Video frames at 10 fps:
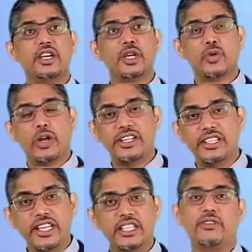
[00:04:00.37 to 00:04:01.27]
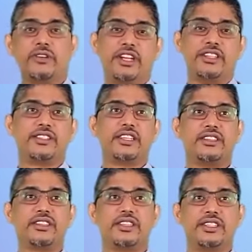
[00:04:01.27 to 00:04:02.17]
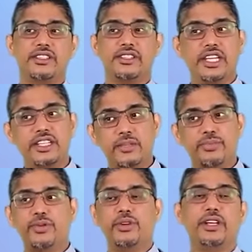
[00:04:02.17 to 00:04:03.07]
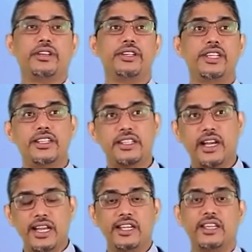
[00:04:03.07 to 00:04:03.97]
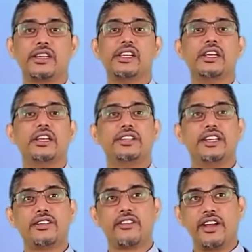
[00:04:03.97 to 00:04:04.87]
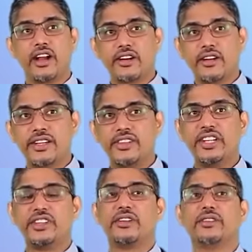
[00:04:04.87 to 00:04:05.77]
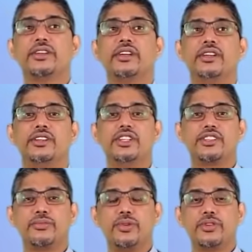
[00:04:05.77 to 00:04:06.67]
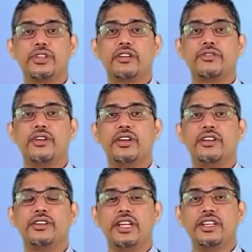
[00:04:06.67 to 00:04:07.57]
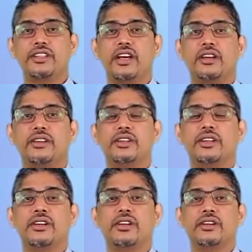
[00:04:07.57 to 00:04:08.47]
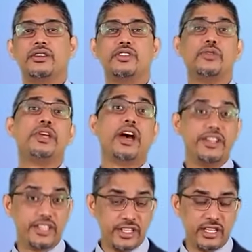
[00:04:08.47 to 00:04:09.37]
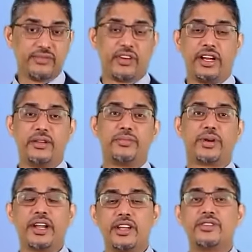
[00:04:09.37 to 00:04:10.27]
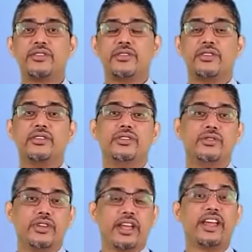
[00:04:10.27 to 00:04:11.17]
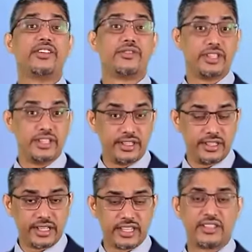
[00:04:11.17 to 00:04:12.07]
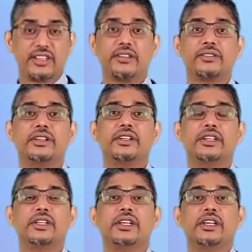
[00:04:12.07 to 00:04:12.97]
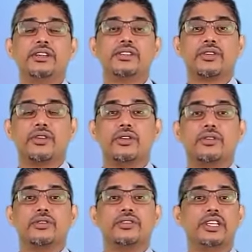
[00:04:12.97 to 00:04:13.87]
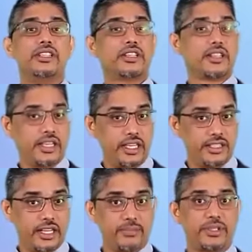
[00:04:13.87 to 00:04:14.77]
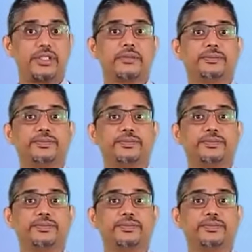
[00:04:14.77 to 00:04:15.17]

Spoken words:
qualitative evidence synthesis, data pooling, data cleaning, data reorganization, distribution of data to be identified prior to doing a heterogeneity testing. So these are the key steps.